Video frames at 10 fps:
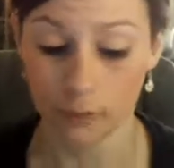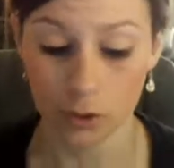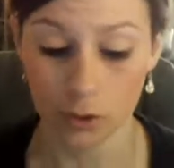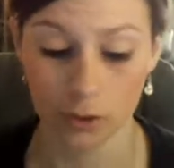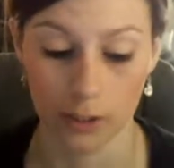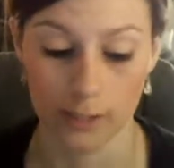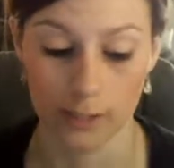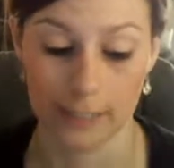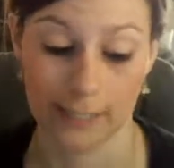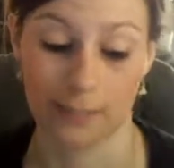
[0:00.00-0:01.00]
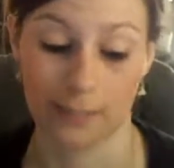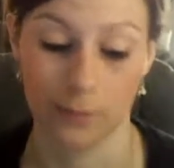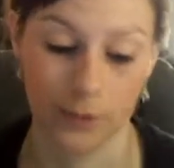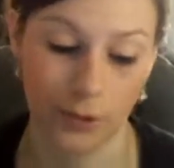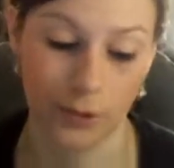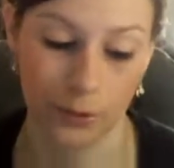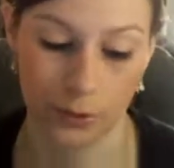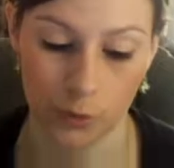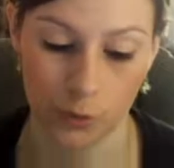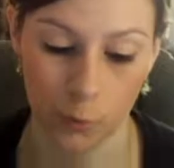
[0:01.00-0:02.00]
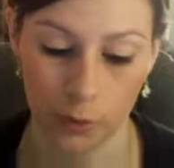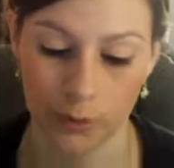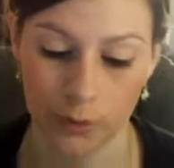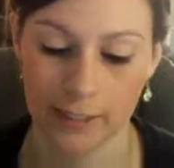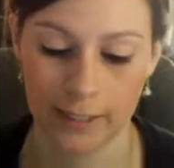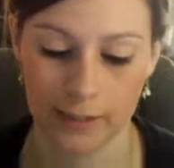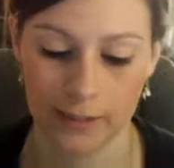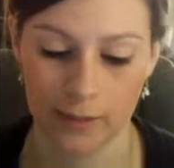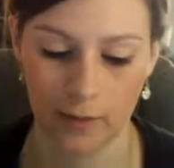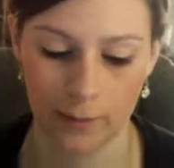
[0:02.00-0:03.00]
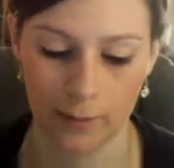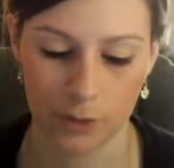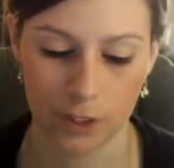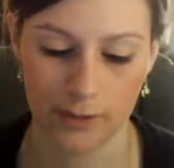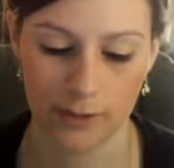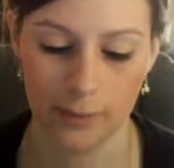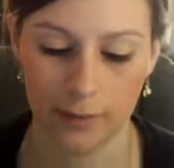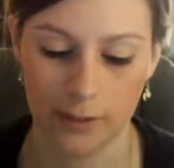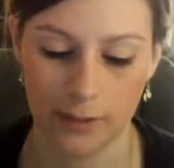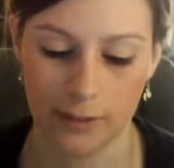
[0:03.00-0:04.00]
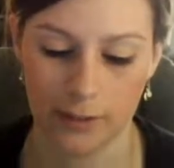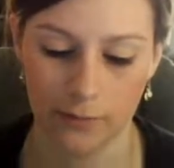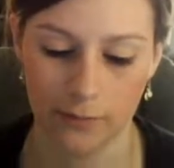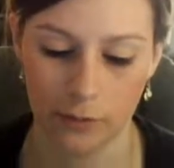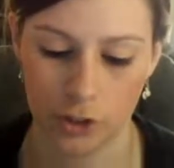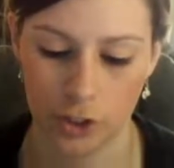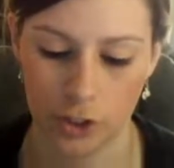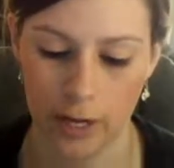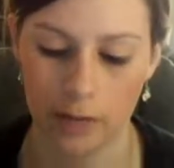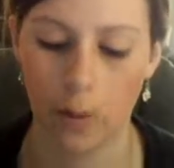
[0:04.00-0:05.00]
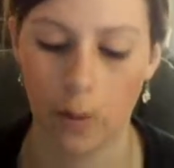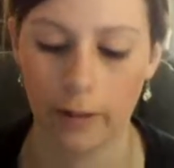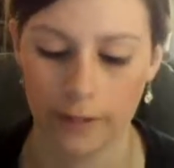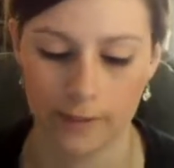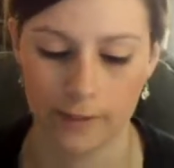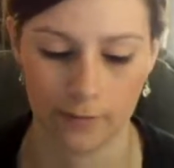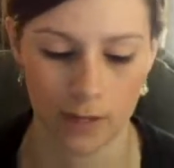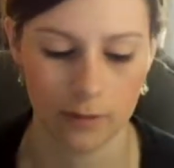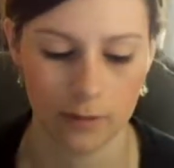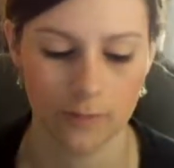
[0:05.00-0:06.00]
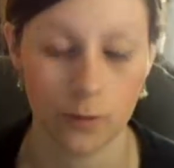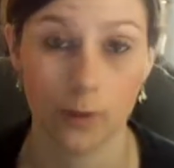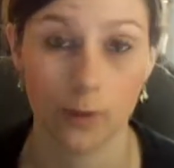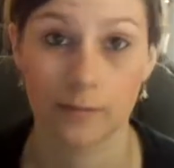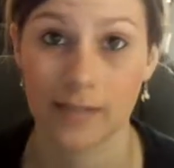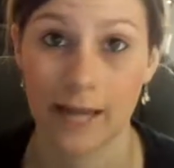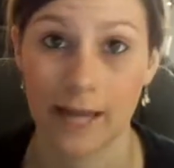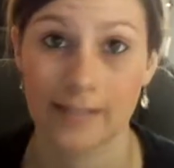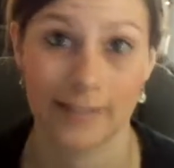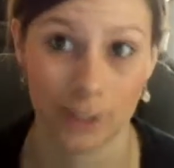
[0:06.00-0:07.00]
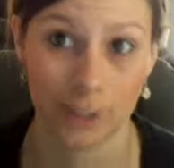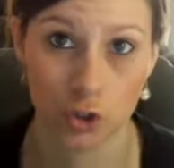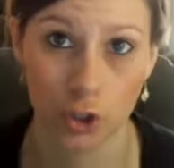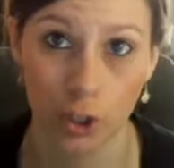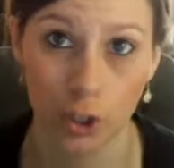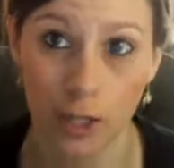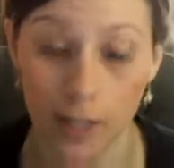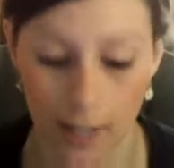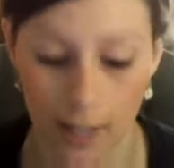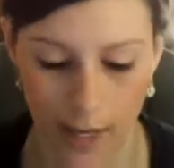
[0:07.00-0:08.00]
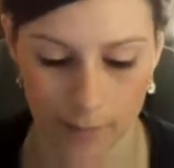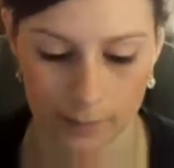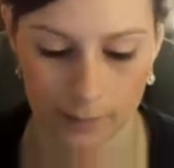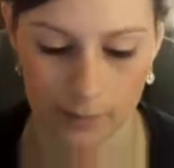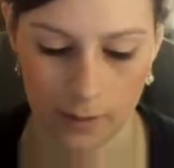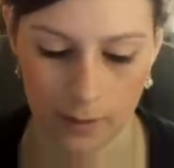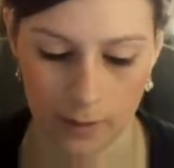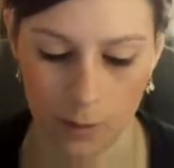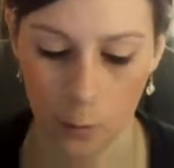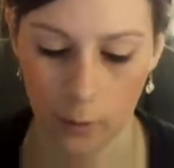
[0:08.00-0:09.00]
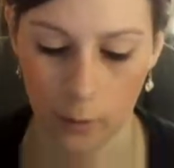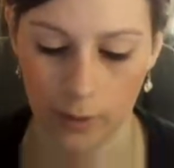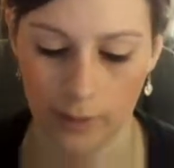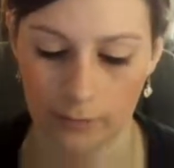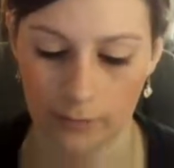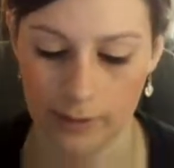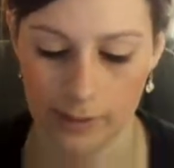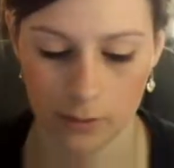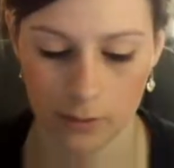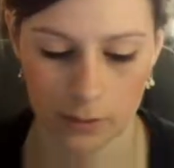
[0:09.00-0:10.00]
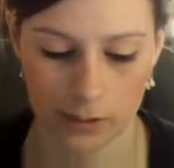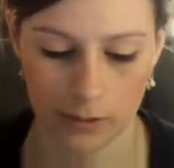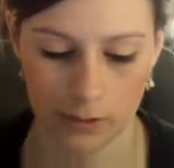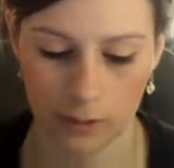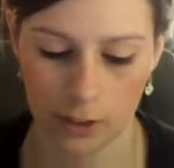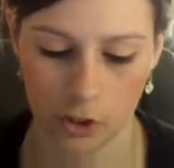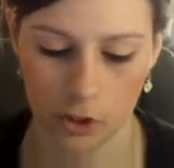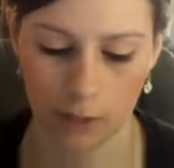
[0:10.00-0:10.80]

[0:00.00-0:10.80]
The didactic materials were designed to develop a child's ability to differentiate qualities of color, form, size, texture. So they were carefully sequenced so that as